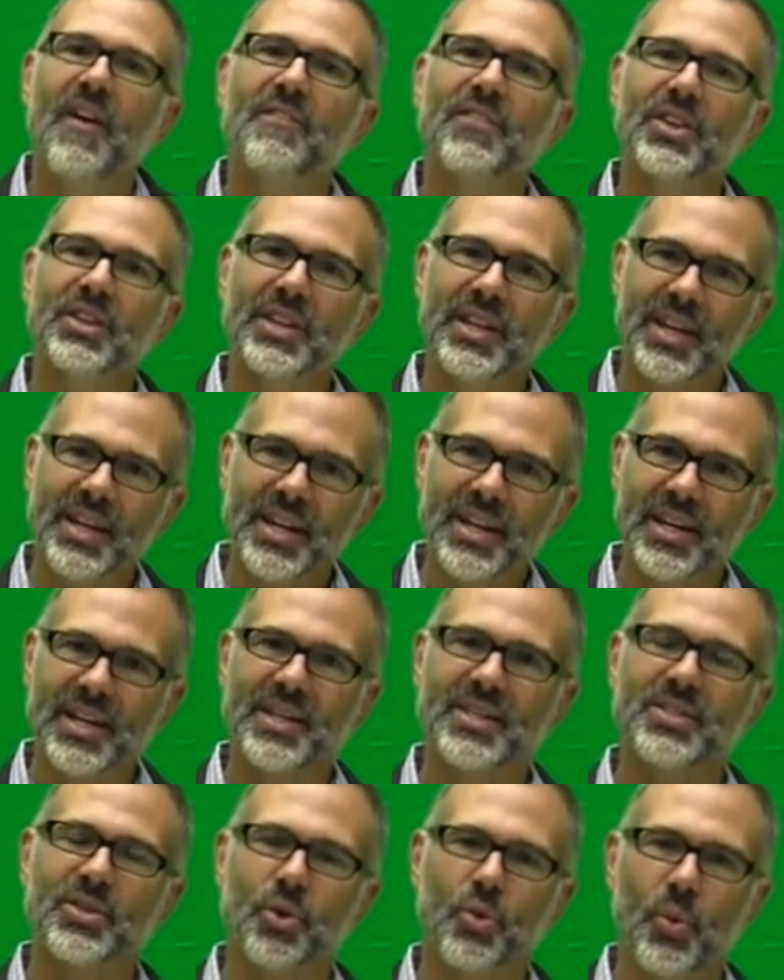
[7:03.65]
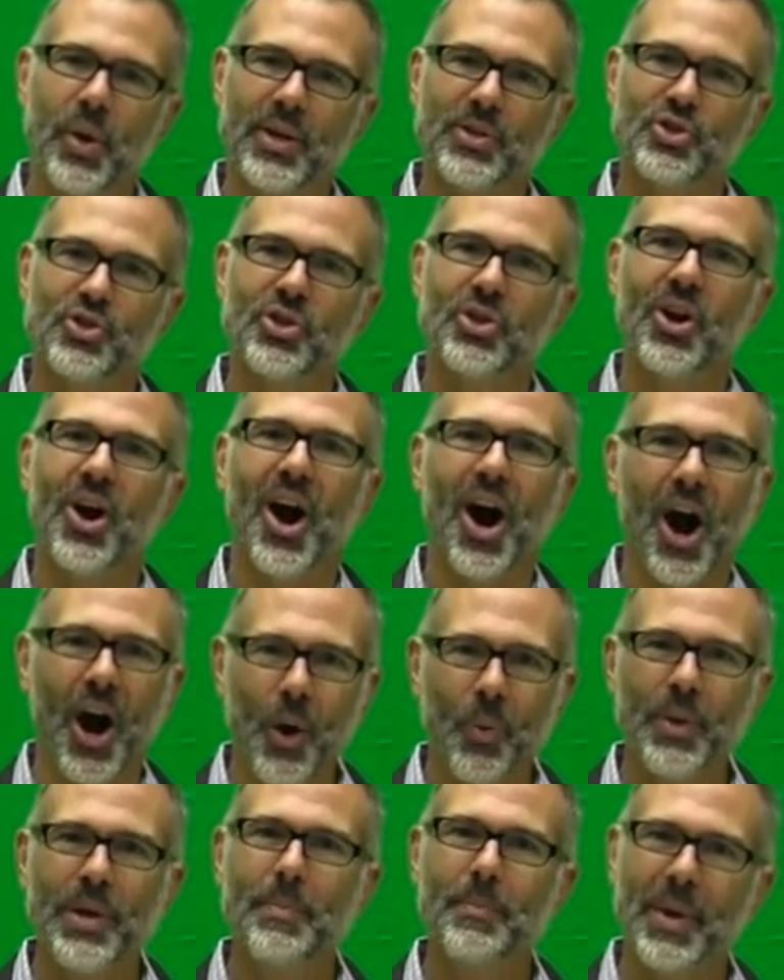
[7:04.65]
Validity is the question,
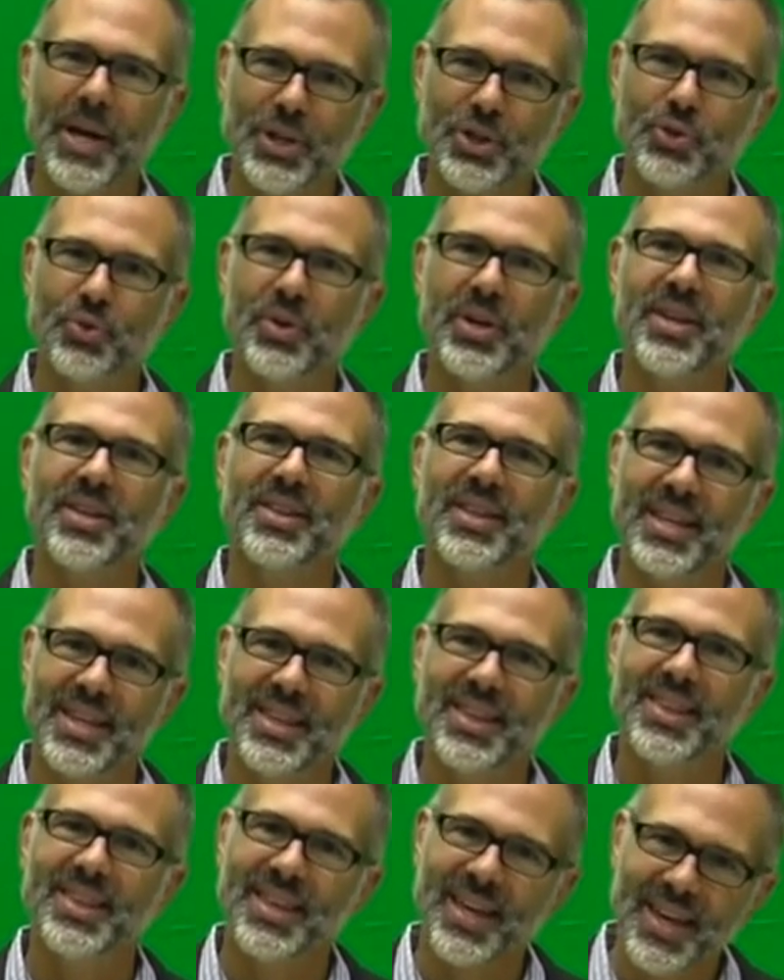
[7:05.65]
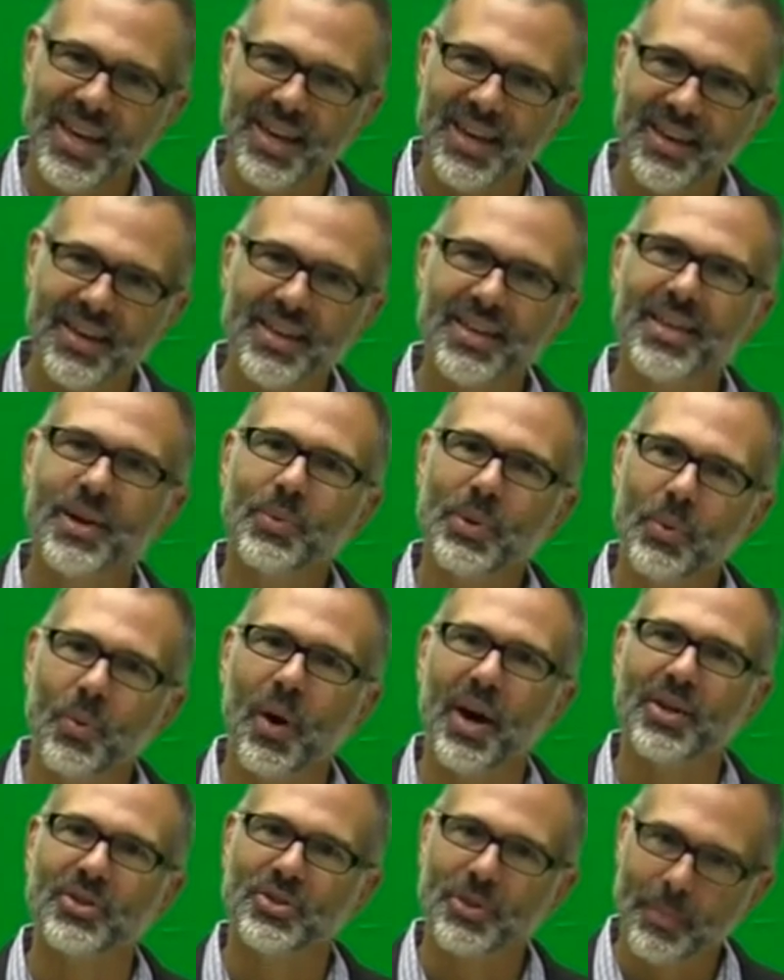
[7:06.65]
are we measuring the thing that we
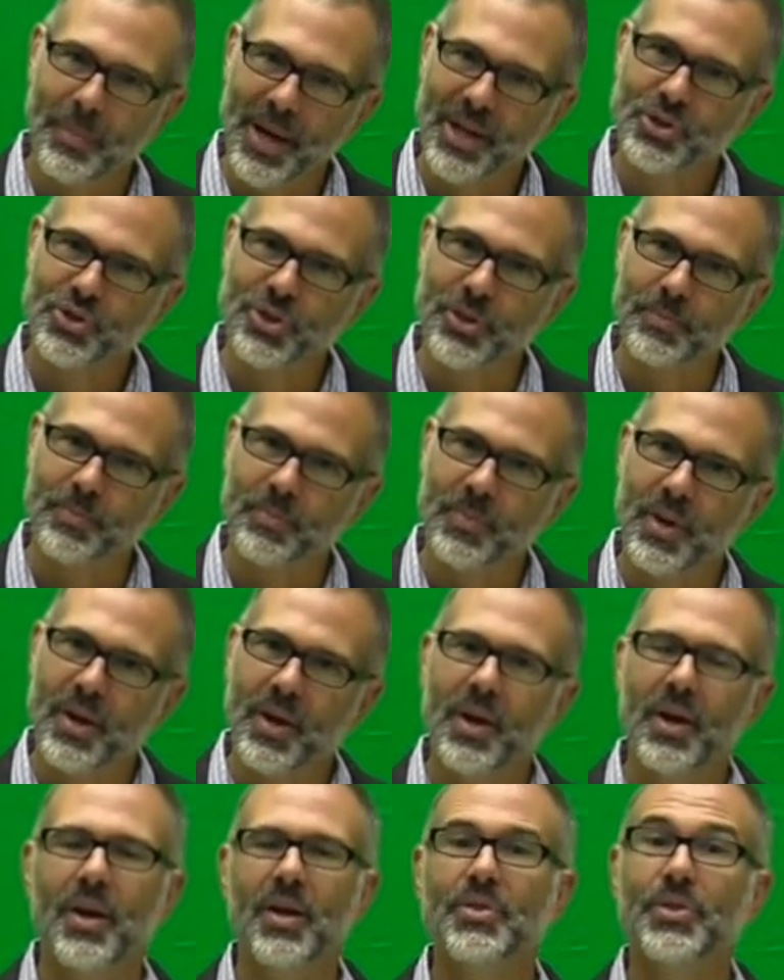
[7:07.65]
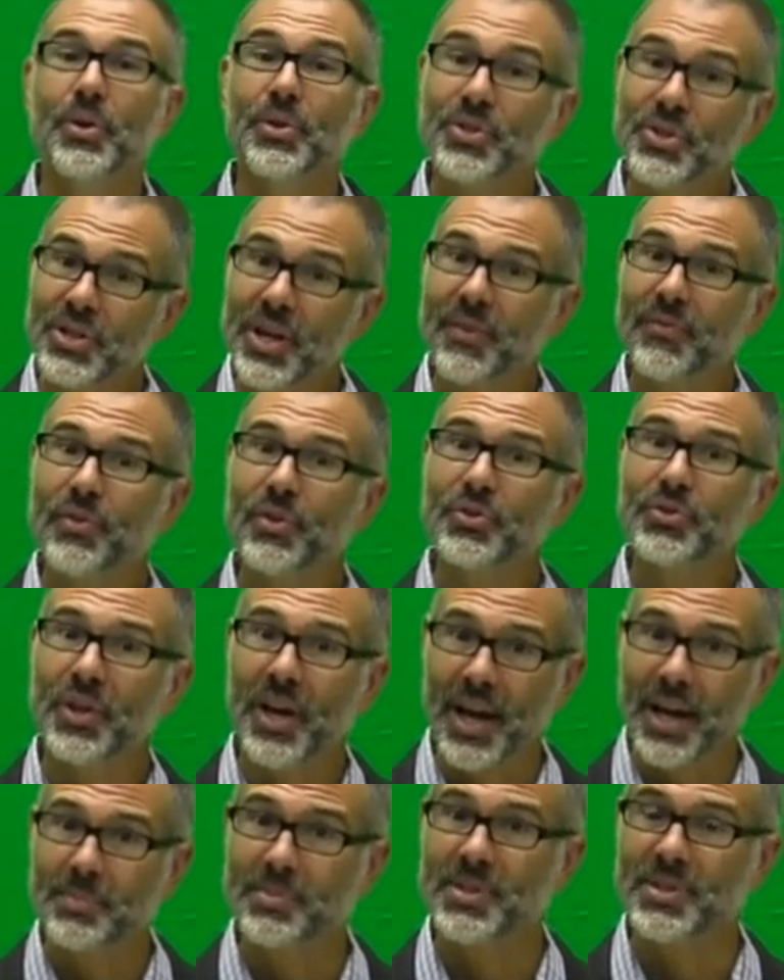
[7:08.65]
want to measure? There are several
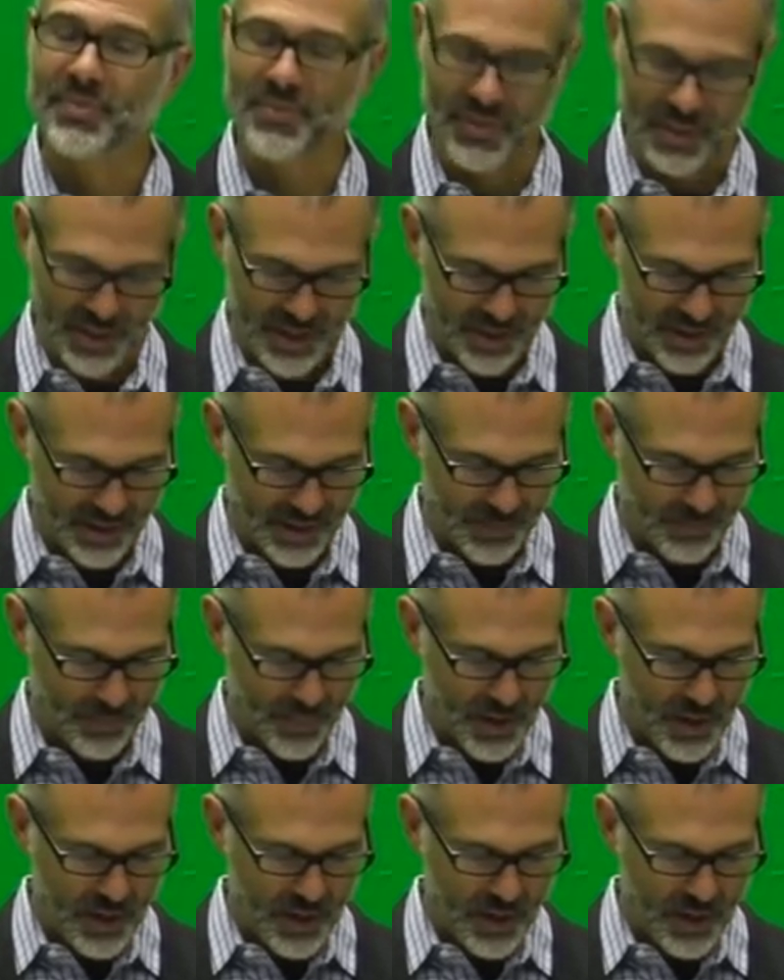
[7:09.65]
types of validity.